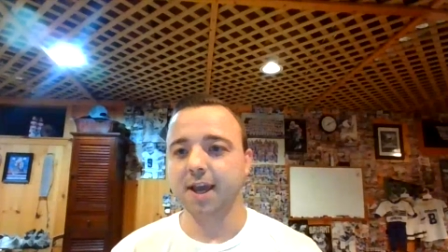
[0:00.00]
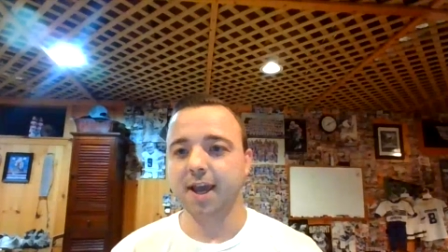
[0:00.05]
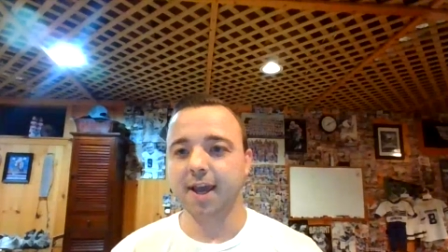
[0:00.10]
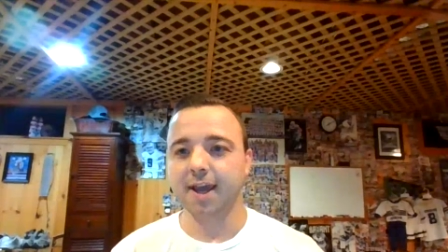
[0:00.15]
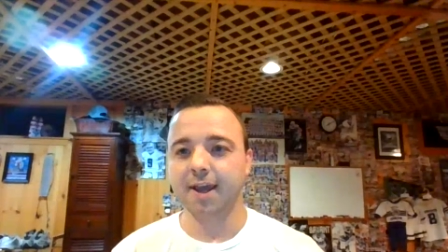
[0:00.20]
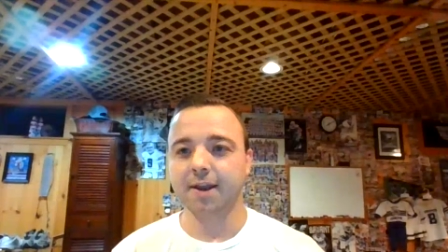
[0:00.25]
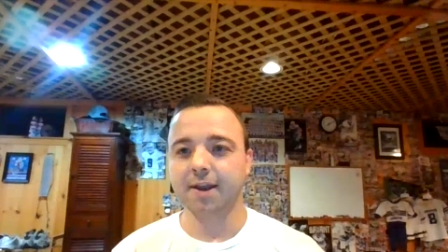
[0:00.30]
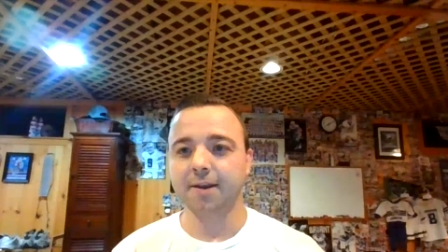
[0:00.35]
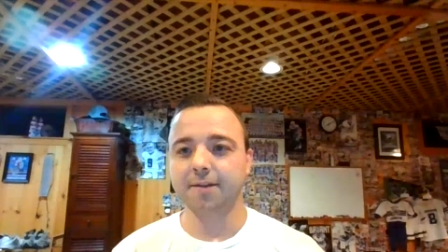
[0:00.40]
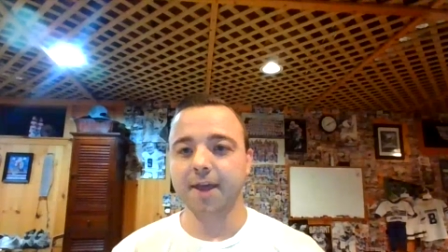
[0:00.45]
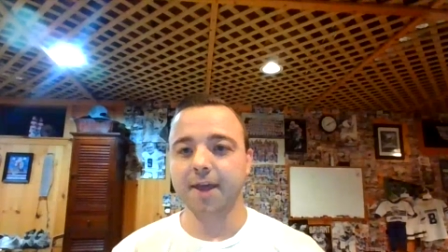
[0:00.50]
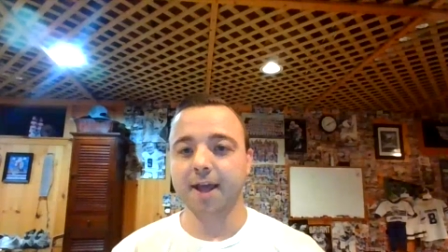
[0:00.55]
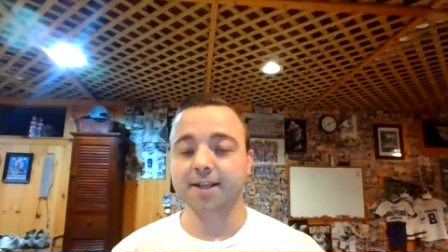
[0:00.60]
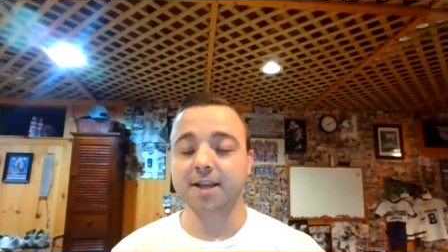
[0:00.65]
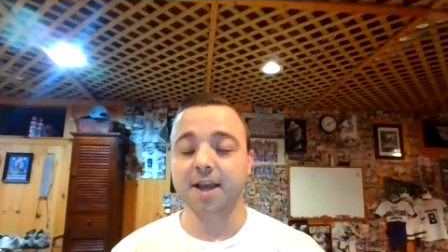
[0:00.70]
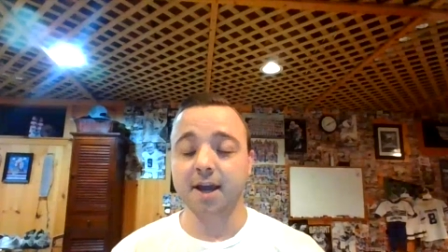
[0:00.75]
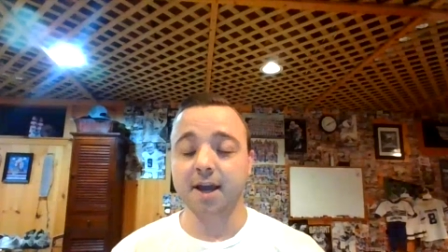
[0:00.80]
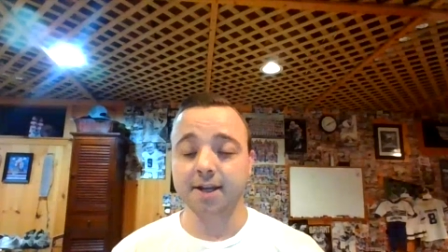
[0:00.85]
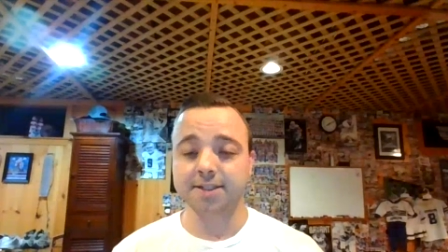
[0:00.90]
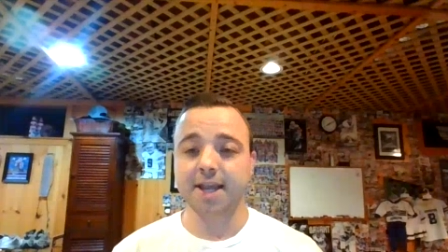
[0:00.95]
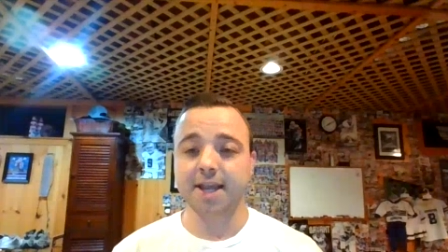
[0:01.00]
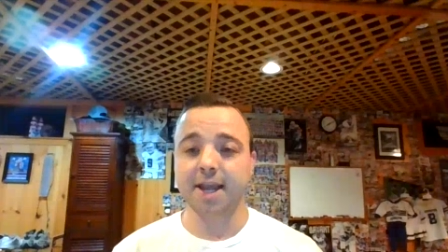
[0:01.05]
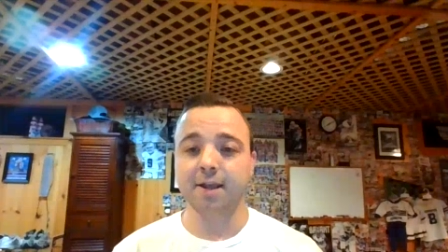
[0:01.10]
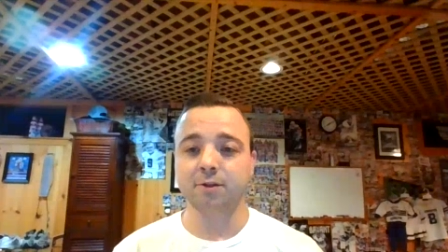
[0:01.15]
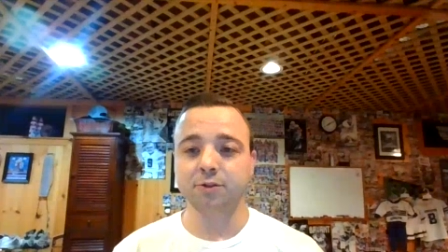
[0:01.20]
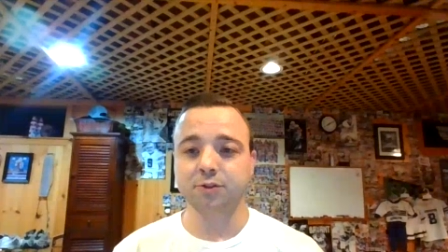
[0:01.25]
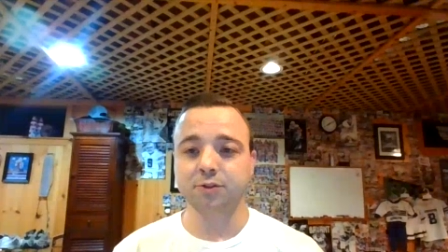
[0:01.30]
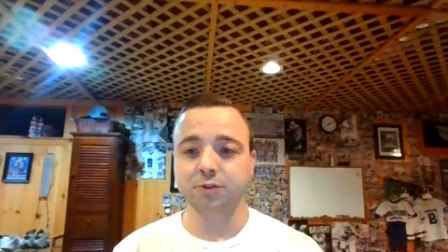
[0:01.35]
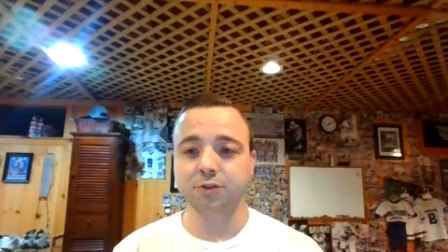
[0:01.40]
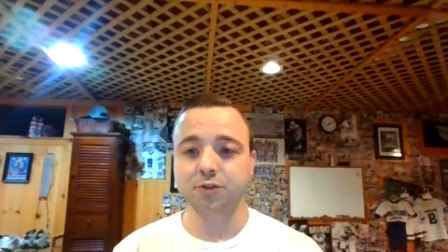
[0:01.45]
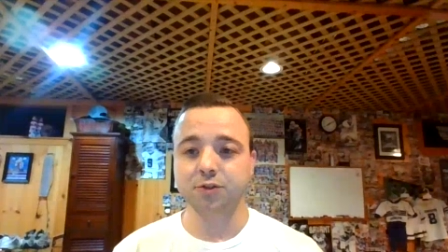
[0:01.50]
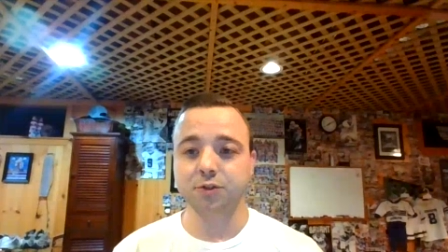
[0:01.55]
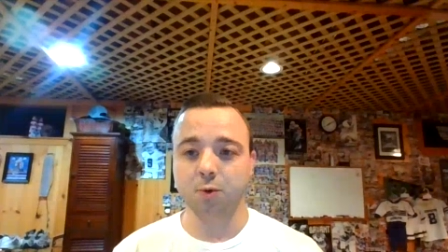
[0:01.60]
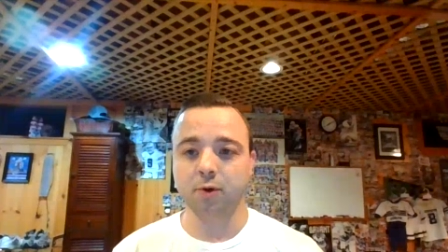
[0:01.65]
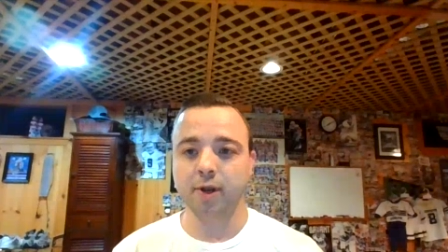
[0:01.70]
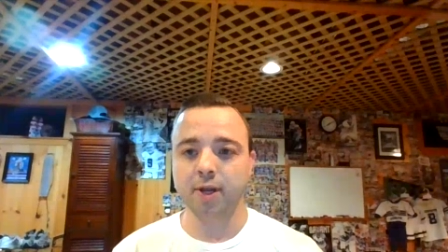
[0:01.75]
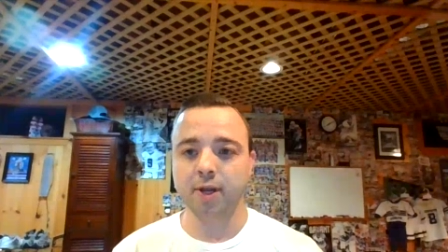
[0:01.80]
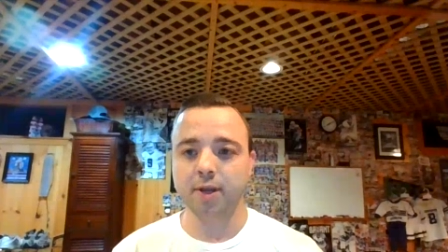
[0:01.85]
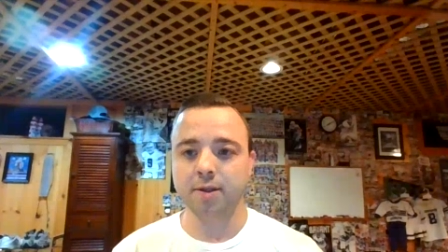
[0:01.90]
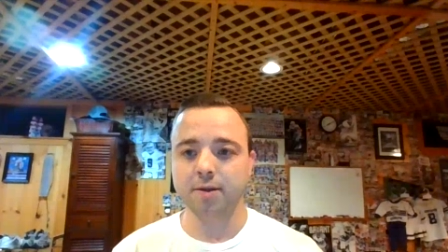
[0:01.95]
and that kind of tailors your
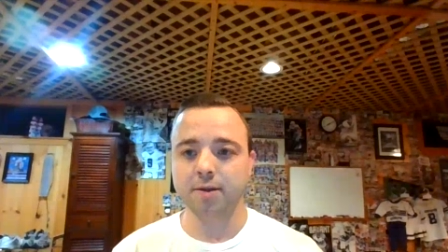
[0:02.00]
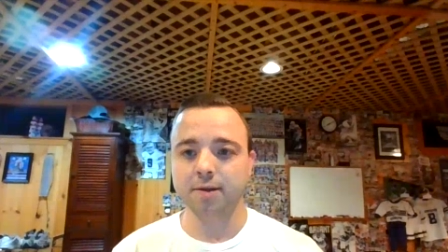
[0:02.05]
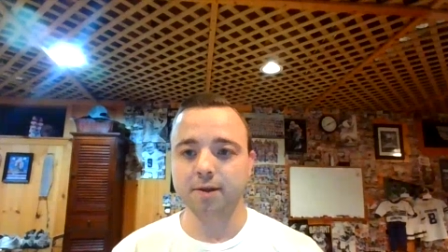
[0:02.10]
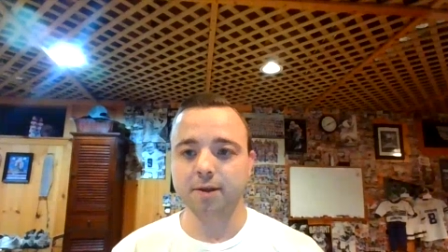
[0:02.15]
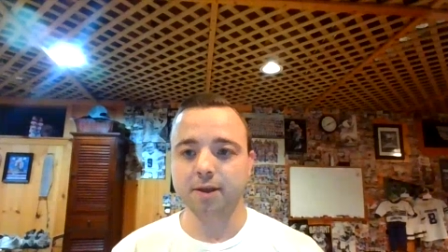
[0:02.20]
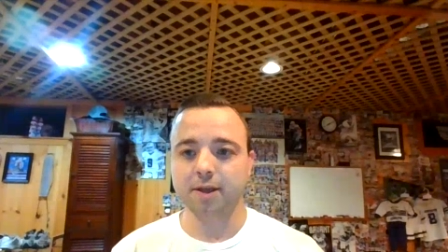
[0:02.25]
story